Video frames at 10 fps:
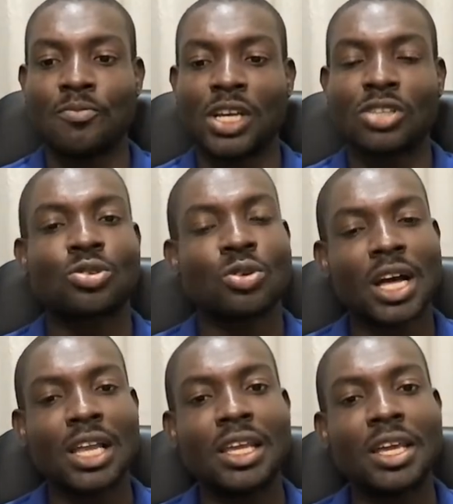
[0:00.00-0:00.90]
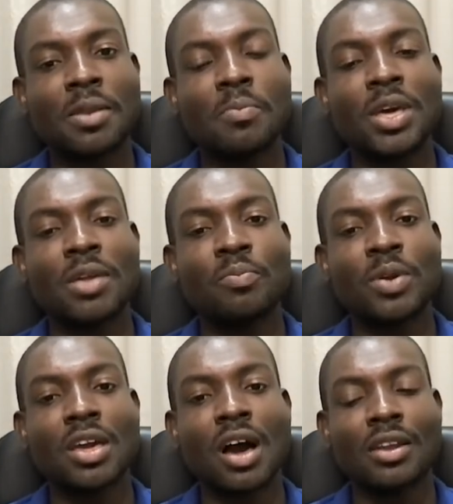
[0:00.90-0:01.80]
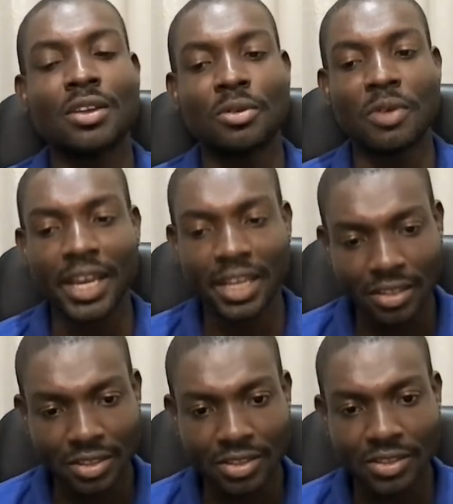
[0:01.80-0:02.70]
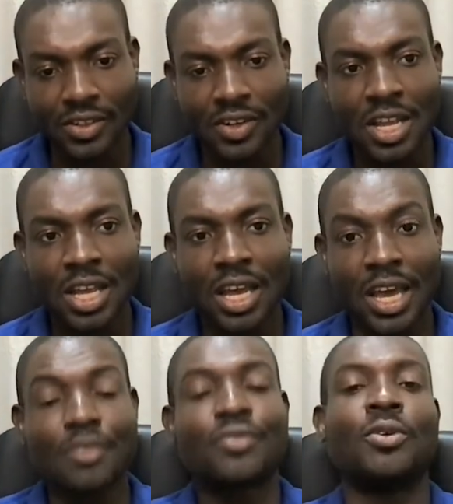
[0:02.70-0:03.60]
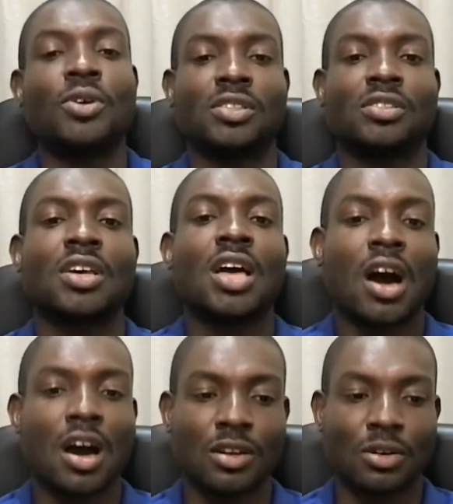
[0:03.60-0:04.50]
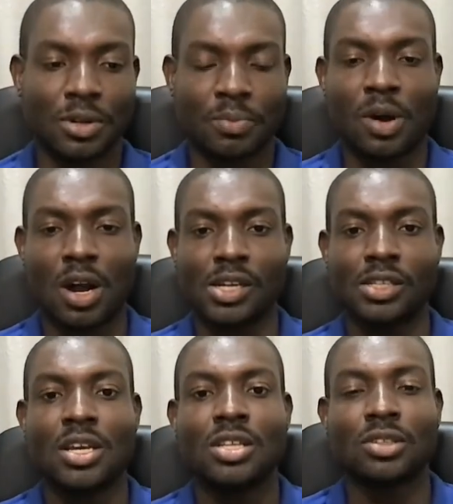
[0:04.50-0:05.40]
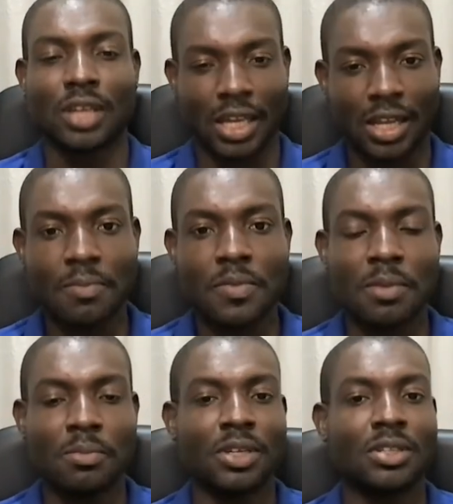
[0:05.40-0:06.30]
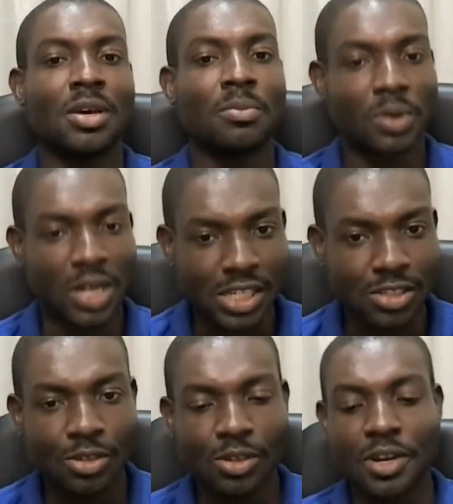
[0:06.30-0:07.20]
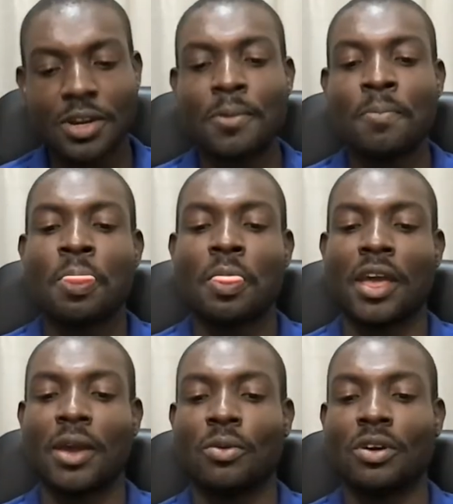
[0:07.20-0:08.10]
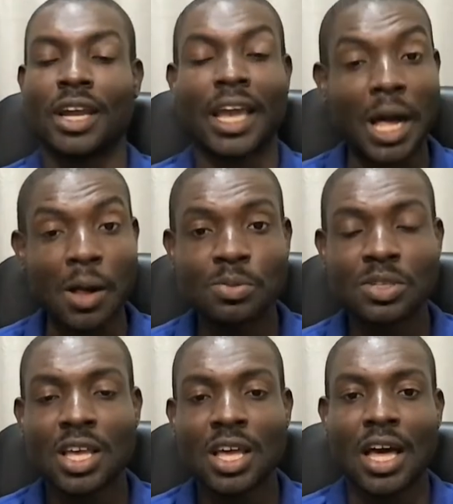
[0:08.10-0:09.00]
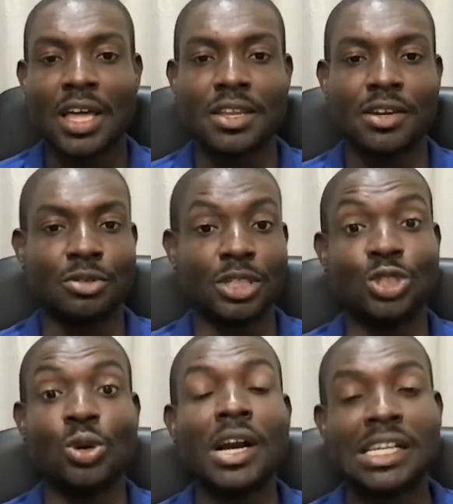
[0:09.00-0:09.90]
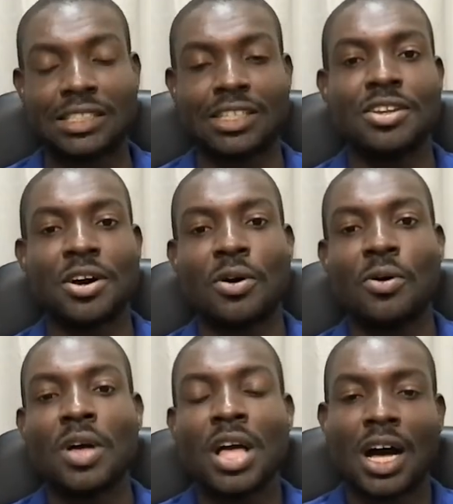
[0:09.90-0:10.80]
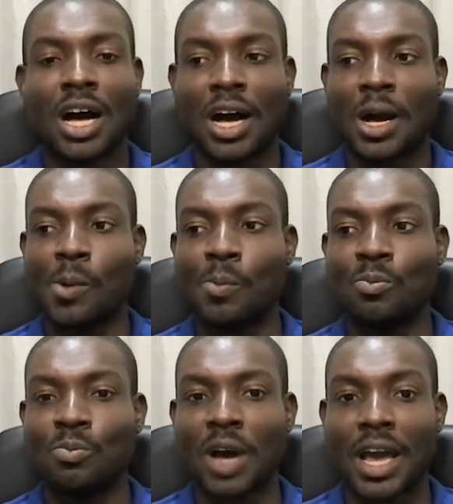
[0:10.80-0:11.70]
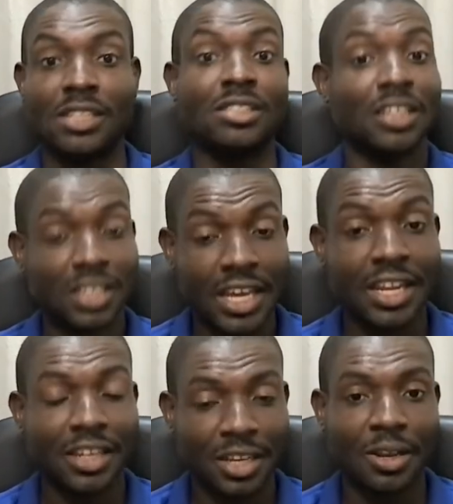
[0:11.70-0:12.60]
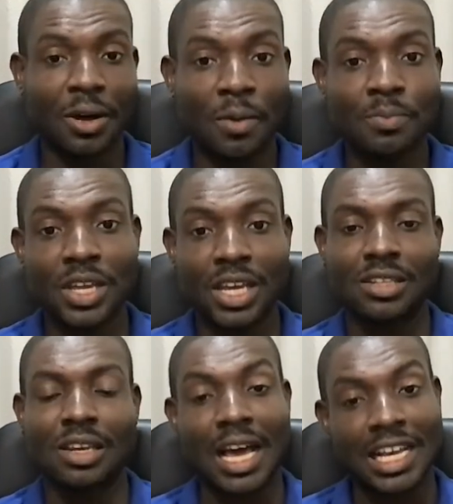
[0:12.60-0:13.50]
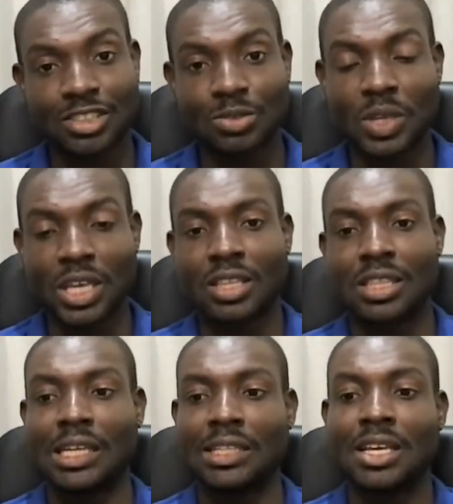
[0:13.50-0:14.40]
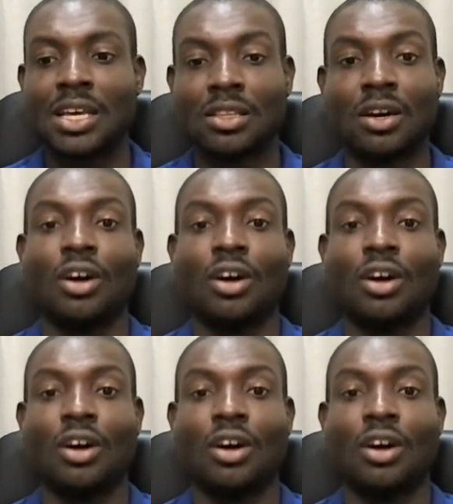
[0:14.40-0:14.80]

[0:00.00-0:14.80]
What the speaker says: it took a little bit beyond the regular efforts on our part to help them. But praise the Lord, they were helped and they're rejoicing now. I did get a little update last week that the